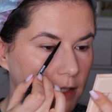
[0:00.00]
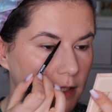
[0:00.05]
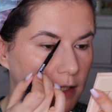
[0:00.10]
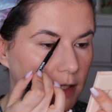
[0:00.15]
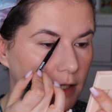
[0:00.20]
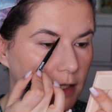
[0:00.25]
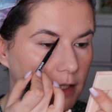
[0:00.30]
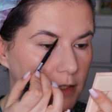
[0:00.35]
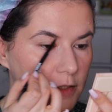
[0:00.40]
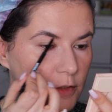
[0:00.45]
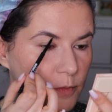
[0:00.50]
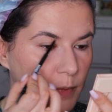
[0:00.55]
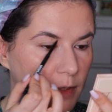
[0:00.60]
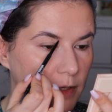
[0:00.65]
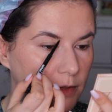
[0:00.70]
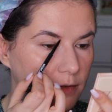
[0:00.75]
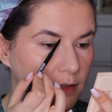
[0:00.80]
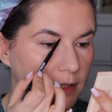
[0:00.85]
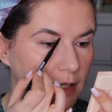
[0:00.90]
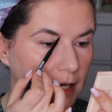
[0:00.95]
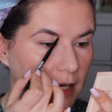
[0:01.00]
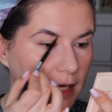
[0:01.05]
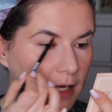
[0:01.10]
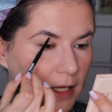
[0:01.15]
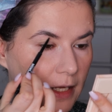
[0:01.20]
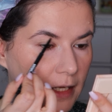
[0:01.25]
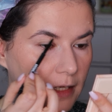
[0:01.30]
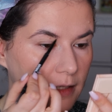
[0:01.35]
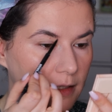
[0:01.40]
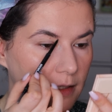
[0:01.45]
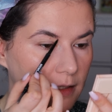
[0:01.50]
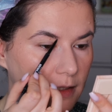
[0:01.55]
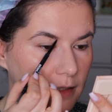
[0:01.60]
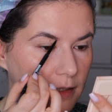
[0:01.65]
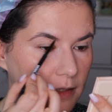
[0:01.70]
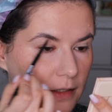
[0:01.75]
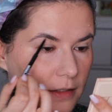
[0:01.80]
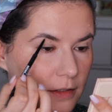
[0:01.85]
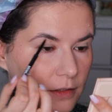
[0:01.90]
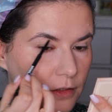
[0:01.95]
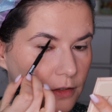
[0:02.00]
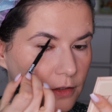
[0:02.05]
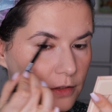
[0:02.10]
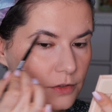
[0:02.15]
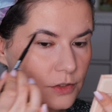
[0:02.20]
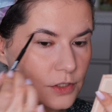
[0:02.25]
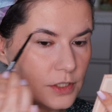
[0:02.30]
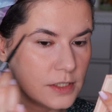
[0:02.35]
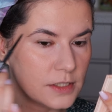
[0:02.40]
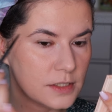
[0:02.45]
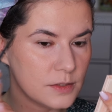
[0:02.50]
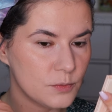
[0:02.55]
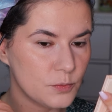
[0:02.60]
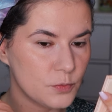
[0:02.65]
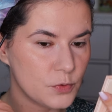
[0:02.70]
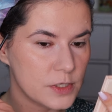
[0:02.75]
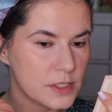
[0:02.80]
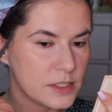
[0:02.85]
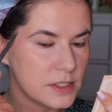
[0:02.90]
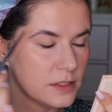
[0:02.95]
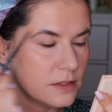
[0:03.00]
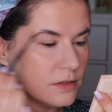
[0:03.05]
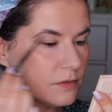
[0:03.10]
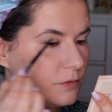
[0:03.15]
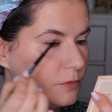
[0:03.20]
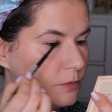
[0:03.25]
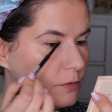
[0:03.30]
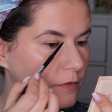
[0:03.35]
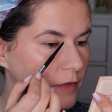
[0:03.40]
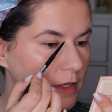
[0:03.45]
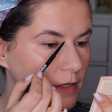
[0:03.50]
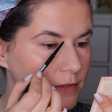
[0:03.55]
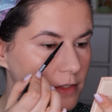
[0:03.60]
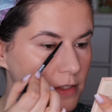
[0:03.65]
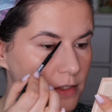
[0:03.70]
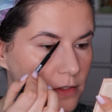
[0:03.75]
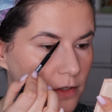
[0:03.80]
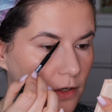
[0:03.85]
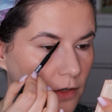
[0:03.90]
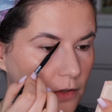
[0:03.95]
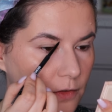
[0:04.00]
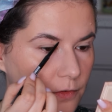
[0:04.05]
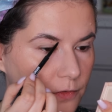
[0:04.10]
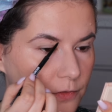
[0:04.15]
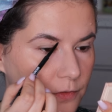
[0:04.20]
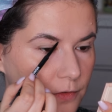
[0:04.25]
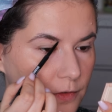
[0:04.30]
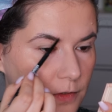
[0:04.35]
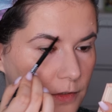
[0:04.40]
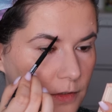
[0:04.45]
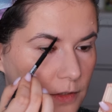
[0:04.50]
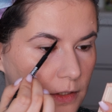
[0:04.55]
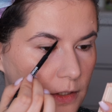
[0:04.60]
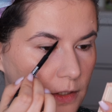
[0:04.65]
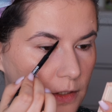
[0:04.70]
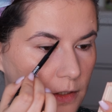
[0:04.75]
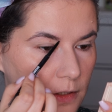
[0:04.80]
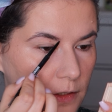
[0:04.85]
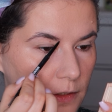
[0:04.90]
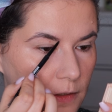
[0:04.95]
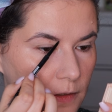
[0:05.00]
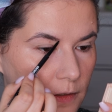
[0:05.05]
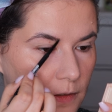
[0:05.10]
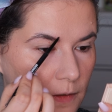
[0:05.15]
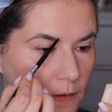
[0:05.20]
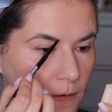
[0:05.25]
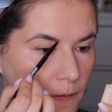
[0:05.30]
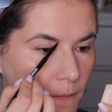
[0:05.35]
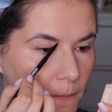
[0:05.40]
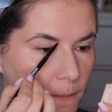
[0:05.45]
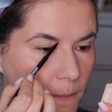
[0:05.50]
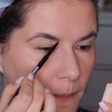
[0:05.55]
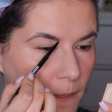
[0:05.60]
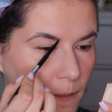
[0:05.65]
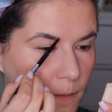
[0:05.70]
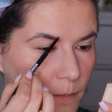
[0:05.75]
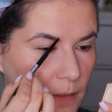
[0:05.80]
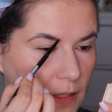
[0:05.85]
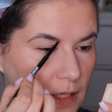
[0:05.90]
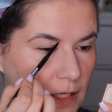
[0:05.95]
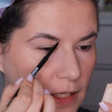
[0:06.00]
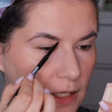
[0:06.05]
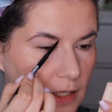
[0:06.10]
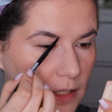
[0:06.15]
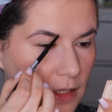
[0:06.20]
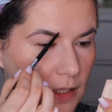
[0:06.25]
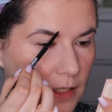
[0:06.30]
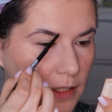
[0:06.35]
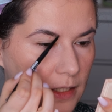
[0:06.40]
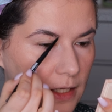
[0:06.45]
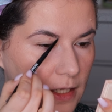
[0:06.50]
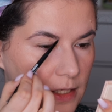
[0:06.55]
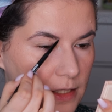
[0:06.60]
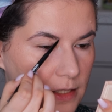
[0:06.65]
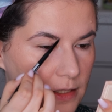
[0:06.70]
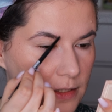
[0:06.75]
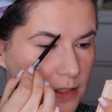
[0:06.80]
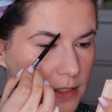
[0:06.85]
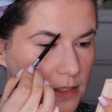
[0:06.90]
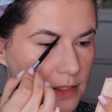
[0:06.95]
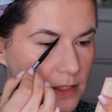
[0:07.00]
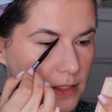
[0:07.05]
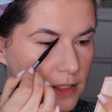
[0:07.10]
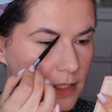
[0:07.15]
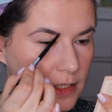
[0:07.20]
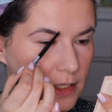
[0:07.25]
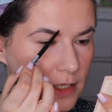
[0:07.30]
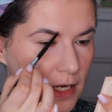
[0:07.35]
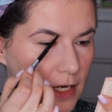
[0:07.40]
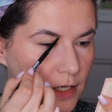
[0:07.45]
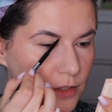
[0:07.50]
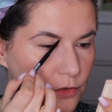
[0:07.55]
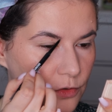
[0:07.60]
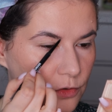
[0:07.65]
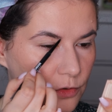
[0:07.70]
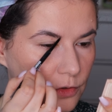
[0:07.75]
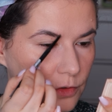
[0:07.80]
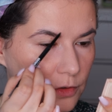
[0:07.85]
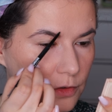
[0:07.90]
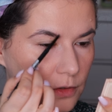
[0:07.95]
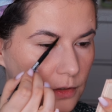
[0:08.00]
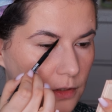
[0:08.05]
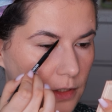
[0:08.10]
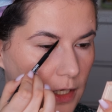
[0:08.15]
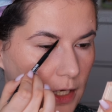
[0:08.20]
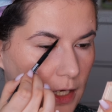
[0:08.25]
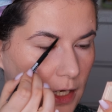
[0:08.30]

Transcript: uh, sparely. And you just press it very soft, make the, these natural